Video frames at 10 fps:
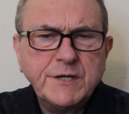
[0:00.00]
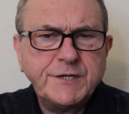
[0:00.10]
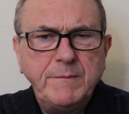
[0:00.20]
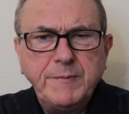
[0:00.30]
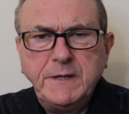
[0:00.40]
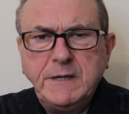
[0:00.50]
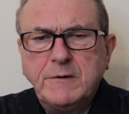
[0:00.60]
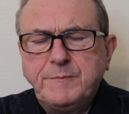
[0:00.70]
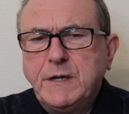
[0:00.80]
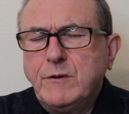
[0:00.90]
Somebody
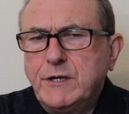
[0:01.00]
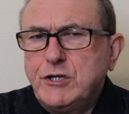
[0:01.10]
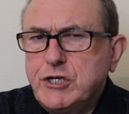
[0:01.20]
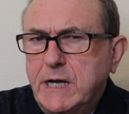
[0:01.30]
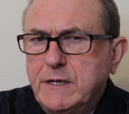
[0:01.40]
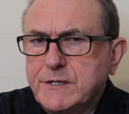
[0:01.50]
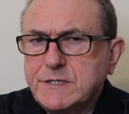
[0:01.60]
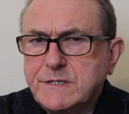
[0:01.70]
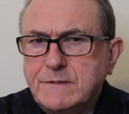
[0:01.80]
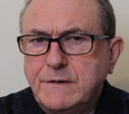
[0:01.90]
could be quite
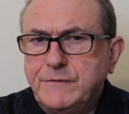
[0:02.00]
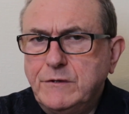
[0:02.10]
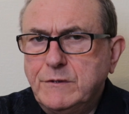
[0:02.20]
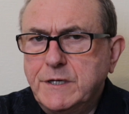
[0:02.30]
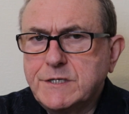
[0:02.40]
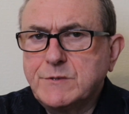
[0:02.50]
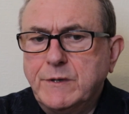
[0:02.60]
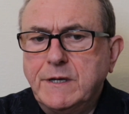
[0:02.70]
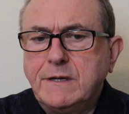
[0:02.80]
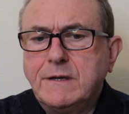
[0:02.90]
jealous of you this
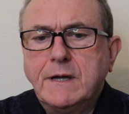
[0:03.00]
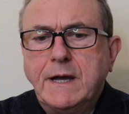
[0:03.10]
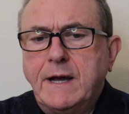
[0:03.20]
week,